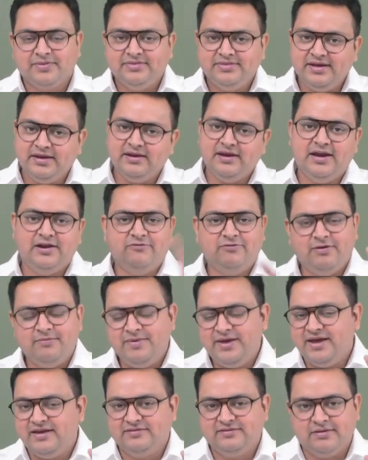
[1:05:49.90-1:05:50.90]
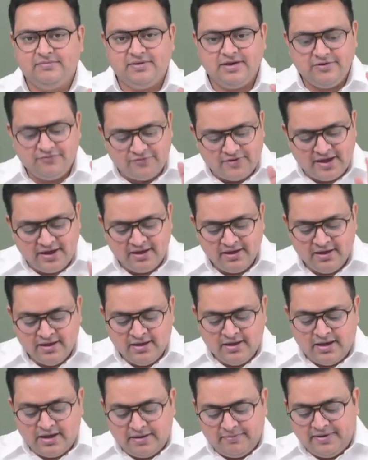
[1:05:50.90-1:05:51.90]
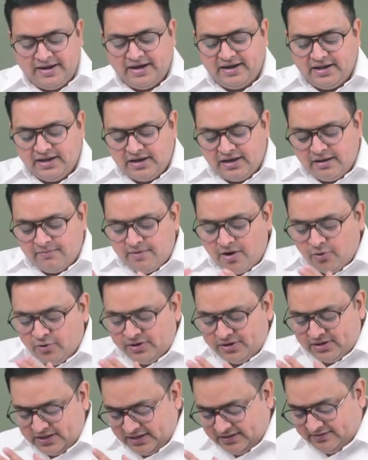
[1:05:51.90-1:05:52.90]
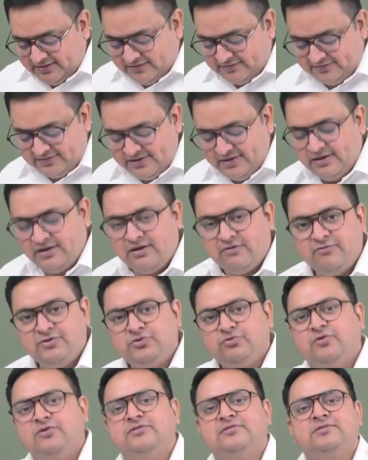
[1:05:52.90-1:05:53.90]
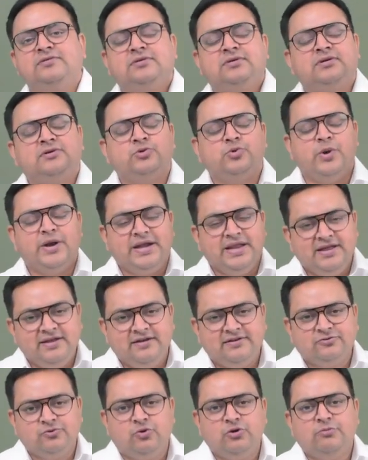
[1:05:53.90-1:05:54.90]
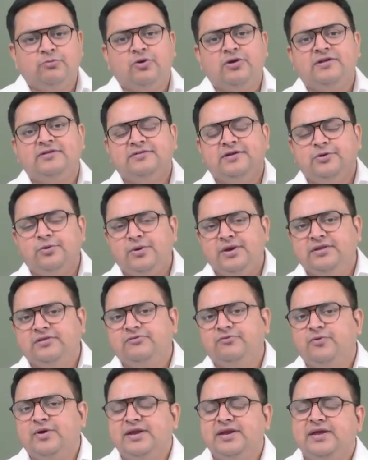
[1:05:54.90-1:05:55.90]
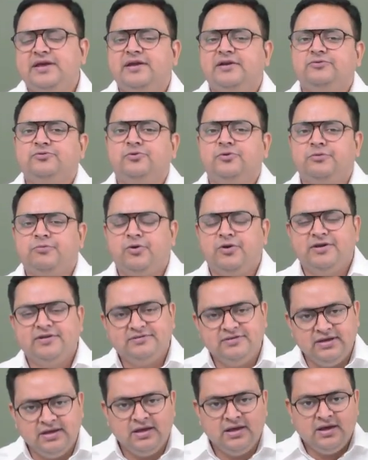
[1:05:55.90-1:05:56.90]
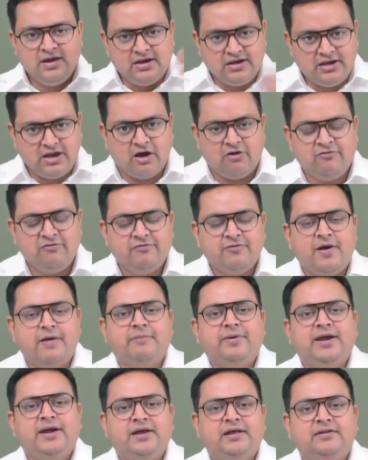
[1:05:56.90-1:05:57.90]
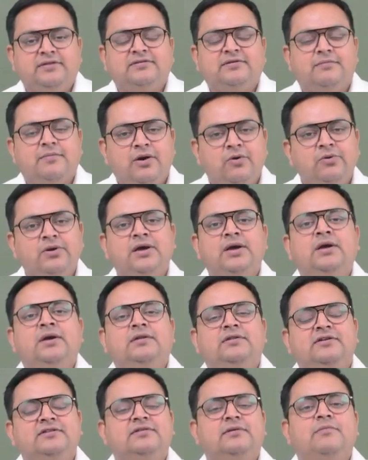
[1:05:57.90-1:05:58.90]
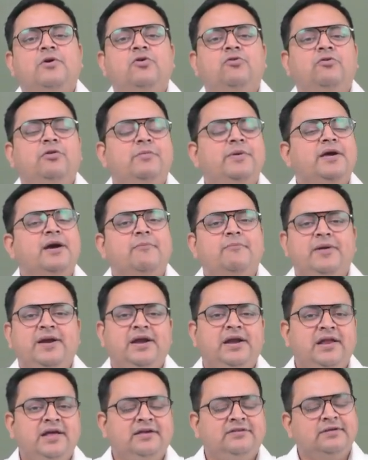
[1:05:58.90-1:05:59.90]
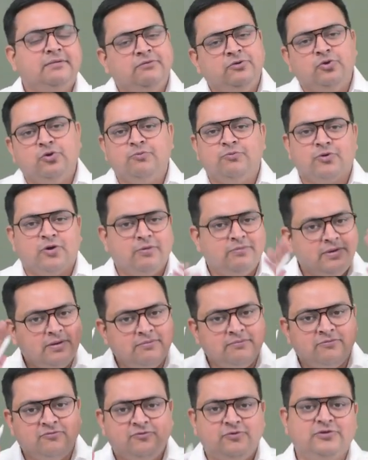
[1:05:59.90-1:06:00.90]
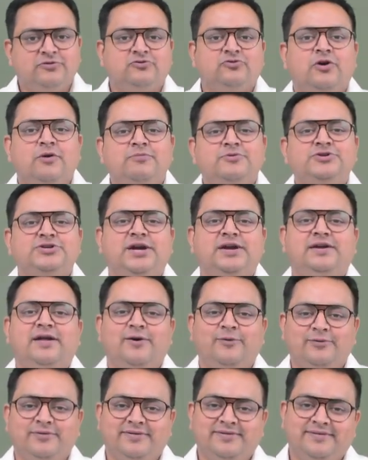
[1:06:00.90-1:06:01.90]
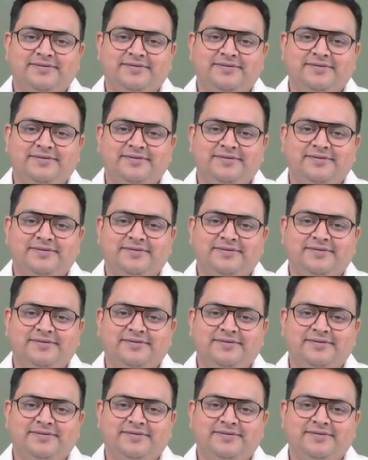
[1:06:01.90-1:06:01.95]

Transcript: then it will be exempt. If I am getting an amount in this year, which was 20 years old policy, 21 years old policy, now if I am getting this amount will be completely exempt. No problem. Full stop. Shut down.